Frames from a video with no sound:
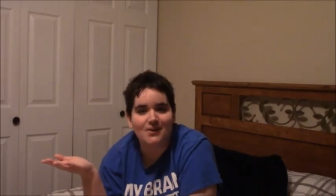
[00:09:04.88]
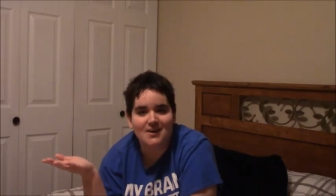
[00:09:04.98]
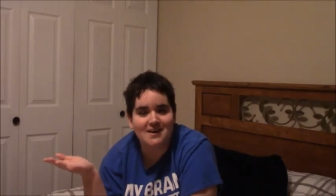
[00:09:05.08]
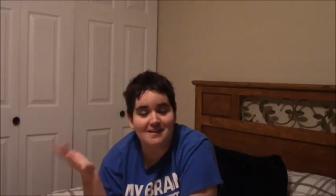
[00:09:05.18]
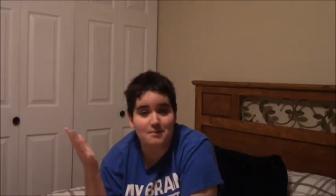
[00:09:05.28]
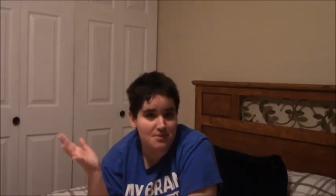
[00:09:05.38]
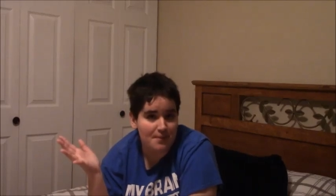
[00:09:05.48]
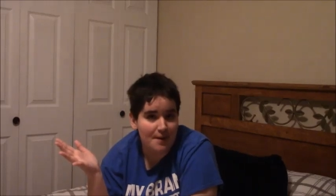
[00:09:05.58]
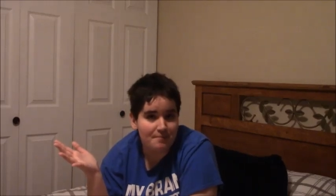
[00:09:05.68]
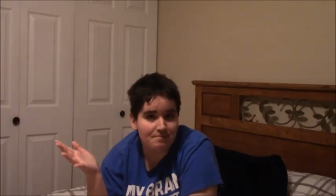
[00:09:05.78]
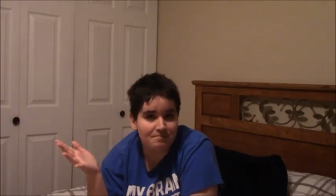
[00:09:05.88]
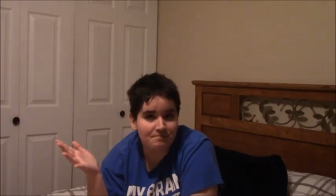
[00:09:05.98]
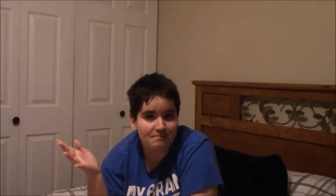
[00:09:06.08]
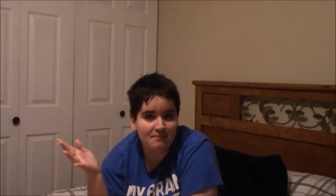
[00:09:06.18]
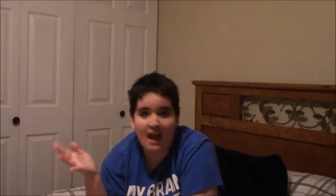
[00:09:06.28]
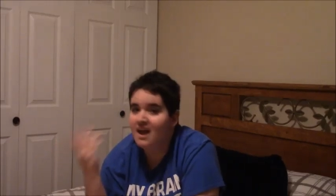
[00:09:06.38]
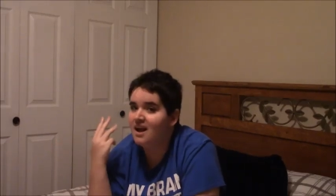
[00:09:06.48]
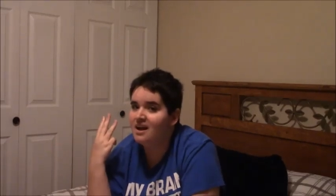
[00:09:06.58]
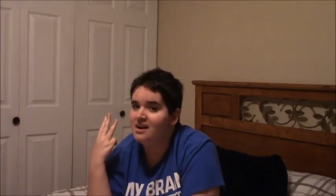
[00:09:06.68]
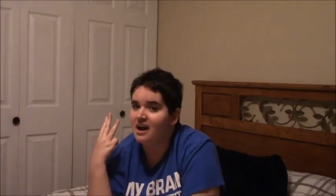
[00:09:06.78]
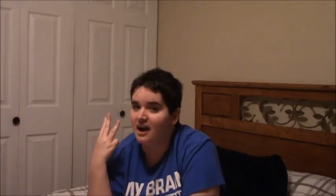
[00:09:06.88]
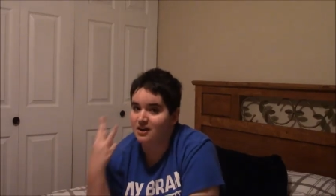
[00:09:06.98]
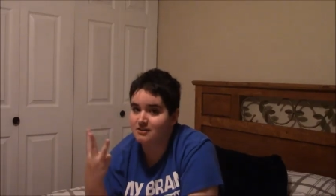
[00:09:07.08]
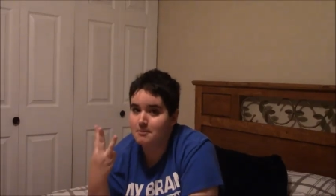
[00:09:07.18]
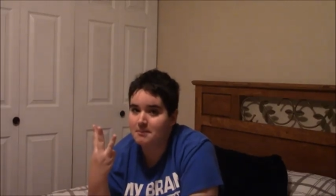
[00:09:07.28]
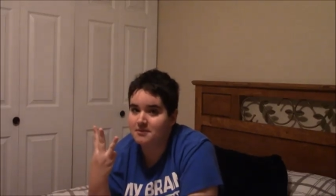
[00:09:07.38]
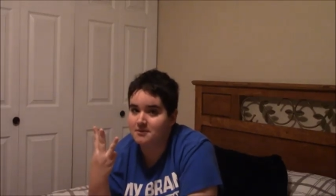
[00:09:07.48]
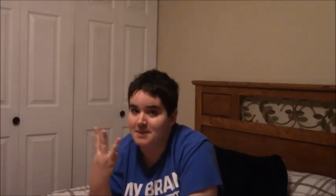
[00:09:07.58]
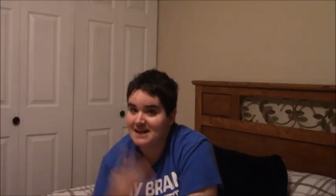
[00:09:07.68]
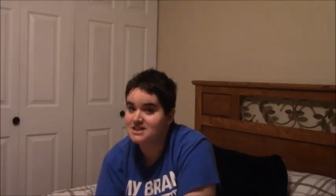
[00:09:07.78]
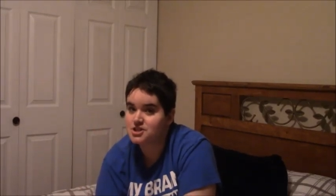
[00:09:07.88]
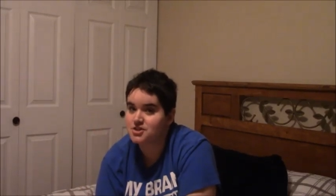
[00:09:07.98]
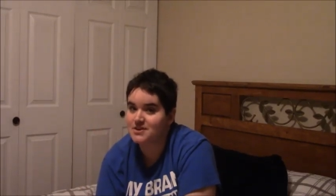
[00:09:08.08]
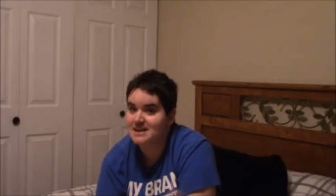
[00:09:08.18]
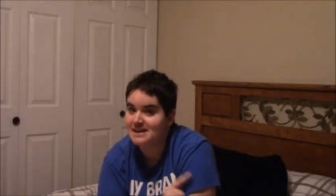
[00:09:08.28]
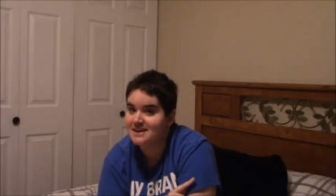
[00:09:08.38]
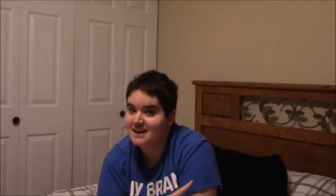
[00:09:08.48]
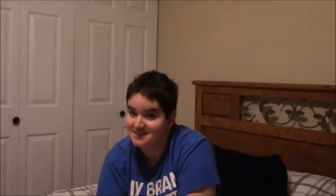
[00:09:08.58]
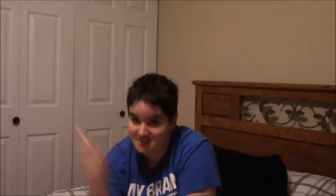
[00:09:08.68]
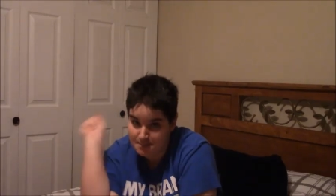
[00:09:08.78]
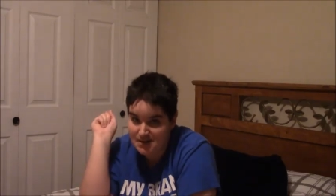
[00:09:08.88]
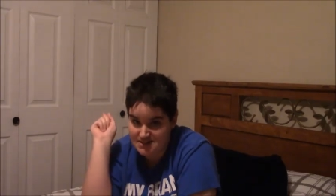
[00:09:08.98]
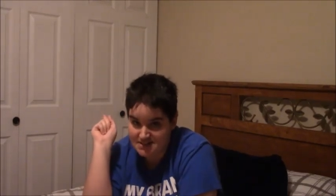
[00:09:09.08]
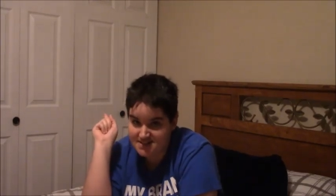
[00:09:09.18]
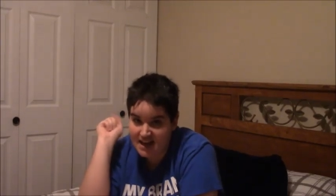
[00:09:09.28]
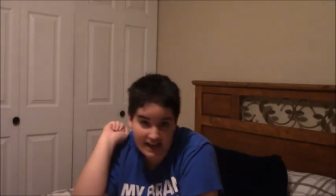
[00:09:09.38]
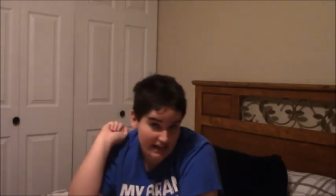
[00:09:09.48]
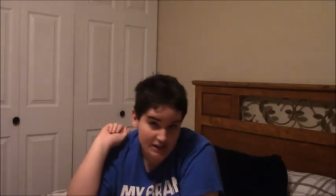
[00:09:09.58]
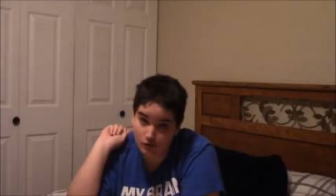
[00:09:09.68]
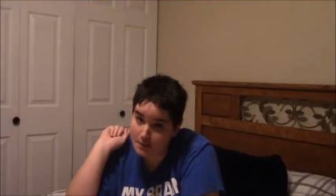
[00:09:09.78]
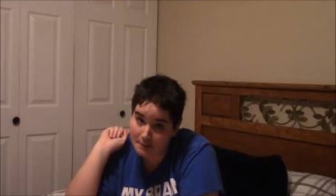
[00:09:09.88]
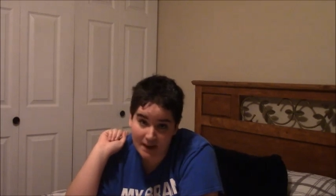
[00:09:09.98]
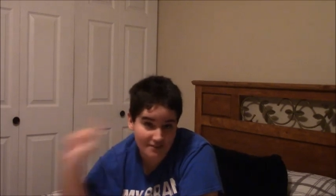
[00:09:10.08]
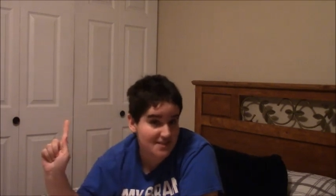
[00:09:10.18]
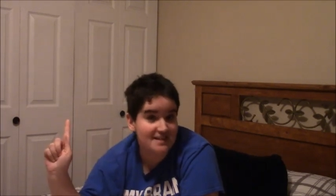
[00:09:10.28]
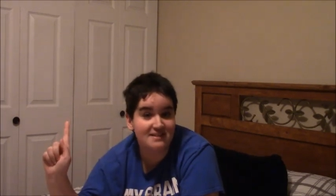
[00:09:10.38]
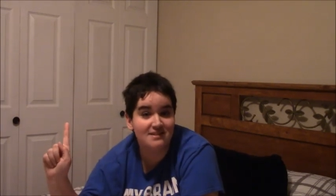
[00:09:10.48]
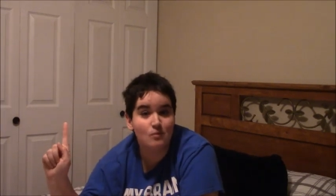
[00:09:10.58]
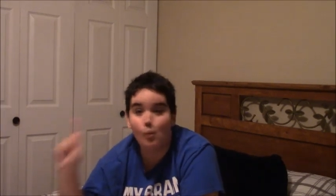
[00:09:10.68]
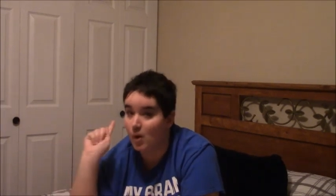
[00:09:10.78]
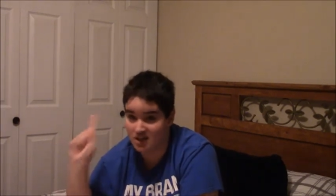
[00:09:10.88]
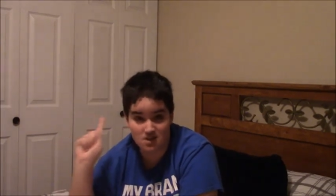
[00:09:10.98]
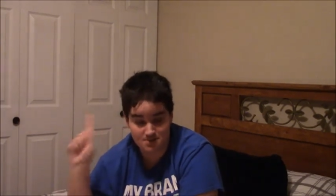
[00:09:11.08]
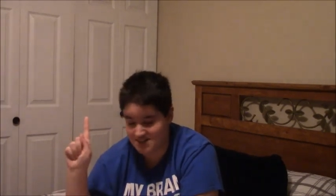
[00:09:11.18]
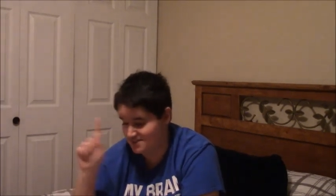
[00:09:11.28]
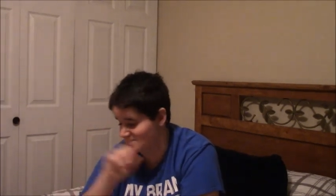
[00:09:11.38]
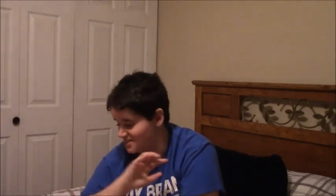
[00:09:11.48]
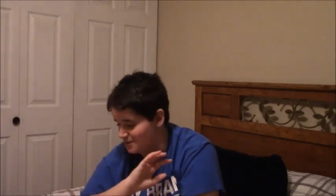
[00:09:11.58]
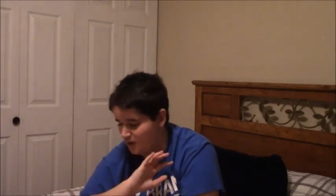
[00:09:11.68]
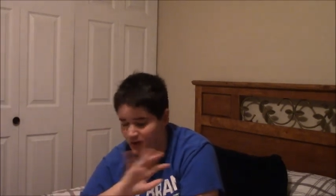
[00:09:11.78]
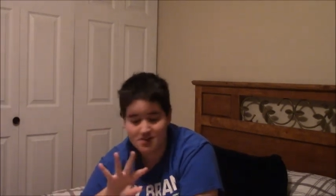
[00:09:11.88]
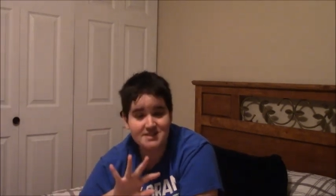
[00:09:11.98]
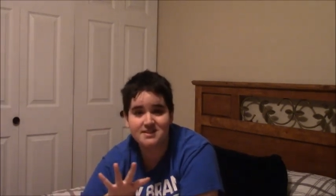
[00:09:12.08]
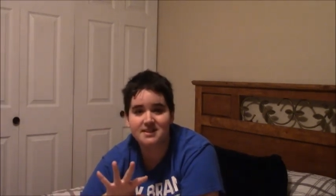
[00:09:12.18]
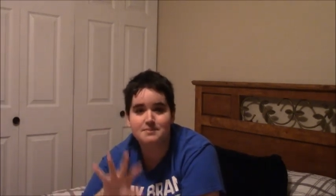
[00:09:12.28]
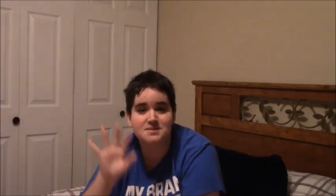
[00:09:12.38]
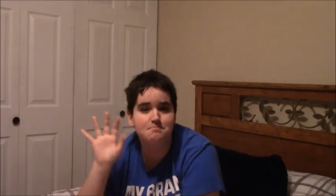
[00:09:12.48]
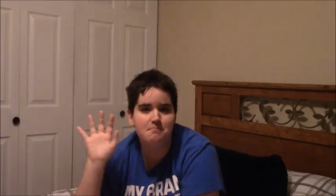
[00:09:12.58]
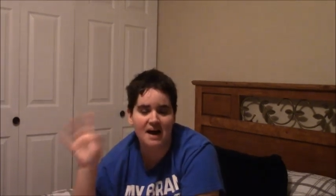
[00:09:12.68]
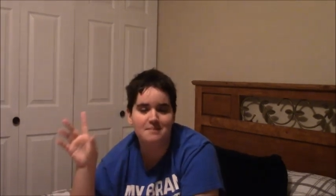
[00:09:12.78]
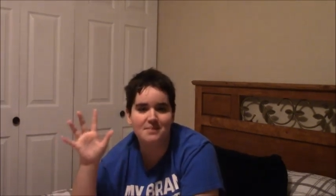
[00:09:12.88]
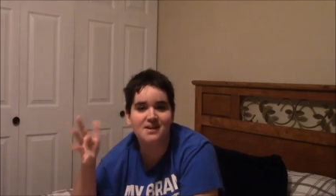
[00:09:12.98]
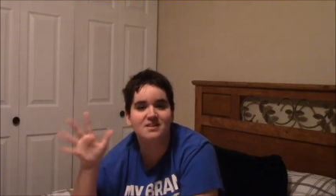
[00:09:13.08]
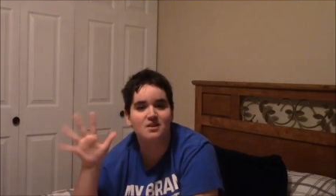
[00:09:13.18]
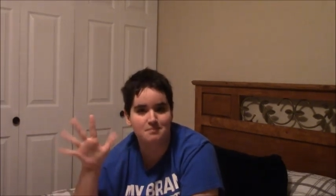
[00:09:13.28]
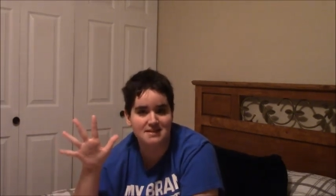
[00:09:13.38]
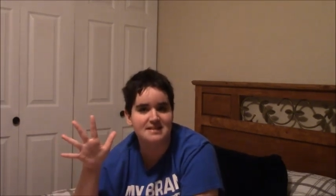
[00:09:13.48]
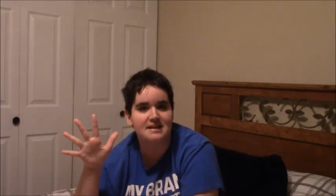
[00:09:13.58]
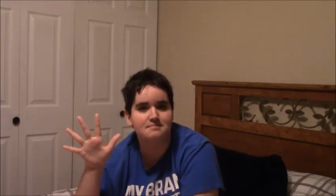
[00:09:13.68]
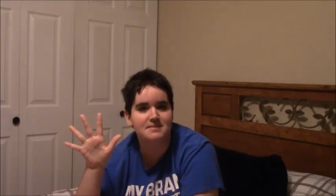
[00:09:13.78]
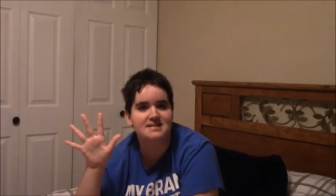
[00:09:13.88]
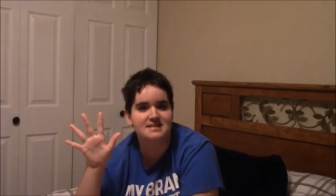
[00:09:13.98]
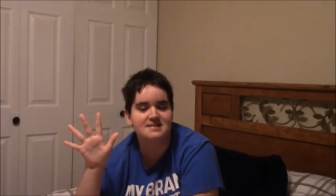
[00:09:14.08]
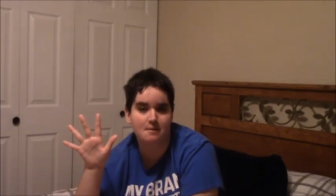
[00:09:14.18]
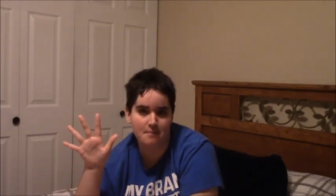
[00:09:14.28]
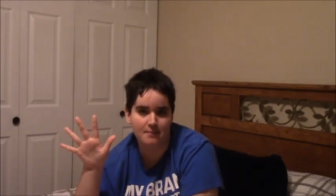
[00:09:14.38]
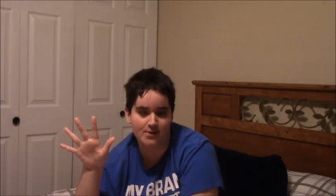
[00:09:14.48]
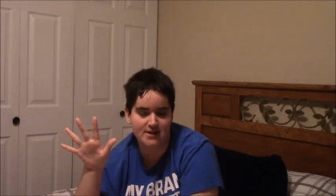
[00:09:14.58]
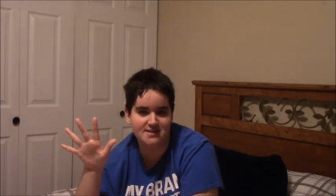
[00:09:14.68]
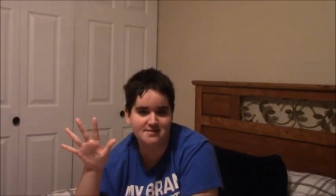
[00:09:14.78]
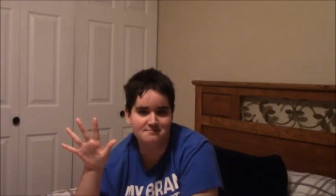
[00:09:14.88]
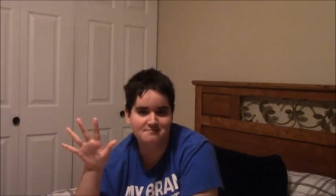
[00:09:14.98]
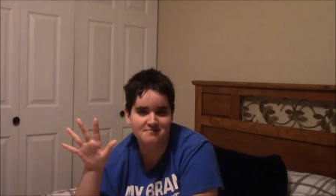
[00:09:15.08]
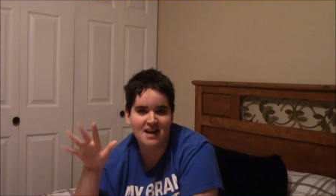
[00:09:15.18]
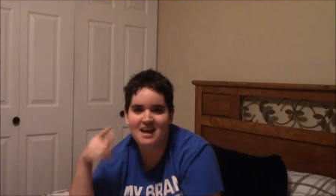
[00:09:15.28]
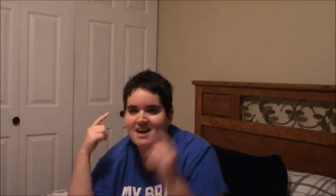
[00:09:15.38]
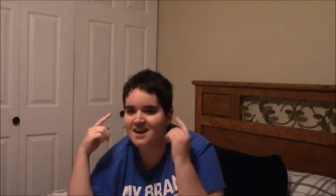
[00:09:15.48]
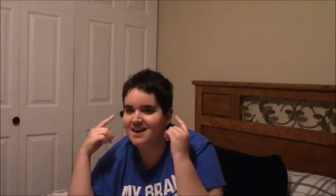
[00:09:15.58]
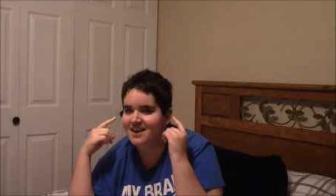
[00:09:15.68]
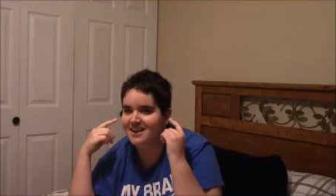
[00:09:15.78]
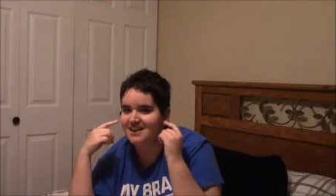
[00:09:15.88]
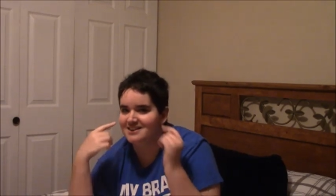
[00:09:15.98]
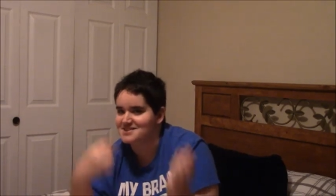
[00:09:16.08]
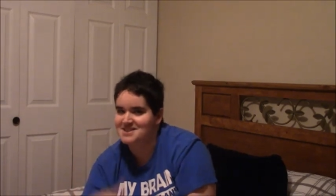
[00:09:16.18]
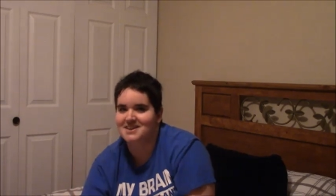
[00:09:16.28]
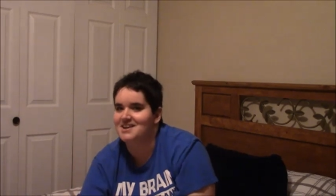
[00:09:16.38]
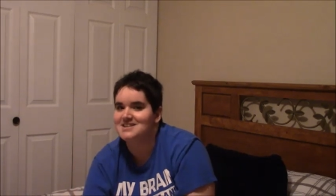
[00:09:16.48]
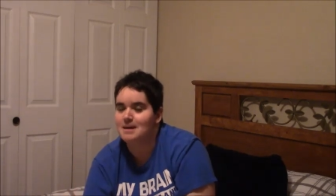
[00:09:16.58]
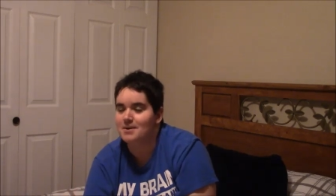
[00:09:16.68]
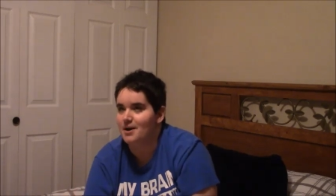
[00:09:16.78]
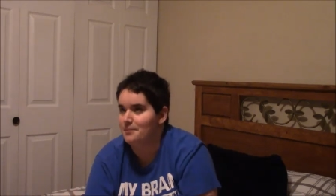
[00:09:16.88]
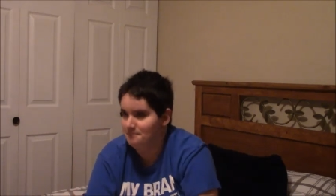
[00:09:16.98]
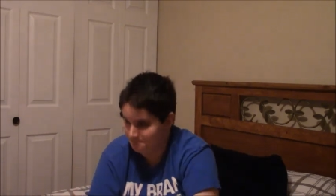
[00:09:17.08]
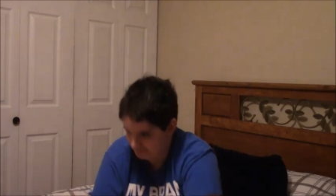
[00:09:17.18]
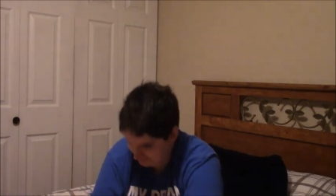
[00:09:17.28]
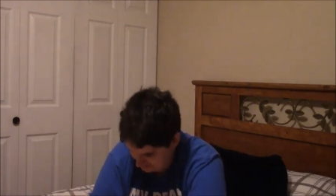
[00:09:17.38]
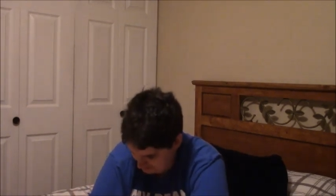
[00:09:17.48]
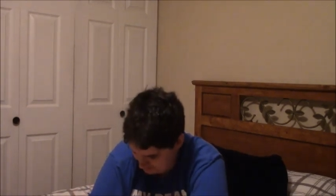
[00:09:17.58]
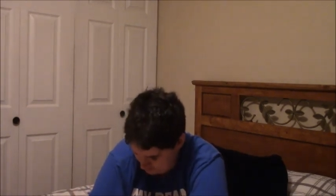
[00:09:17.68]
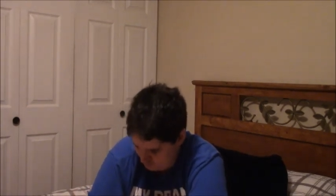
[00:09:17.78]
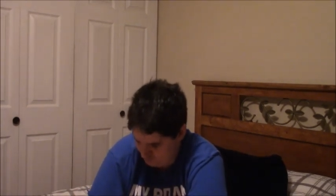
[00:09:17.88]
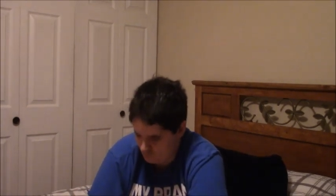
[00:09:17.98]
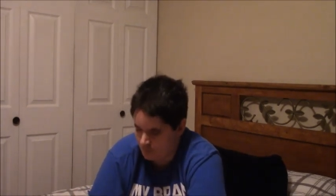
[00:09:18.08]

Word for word: or anything with me. I only remember from age three to present. And I don't remember everything 100%, so all these clips might be a little missing, missing some memories. Because it was a long time ago.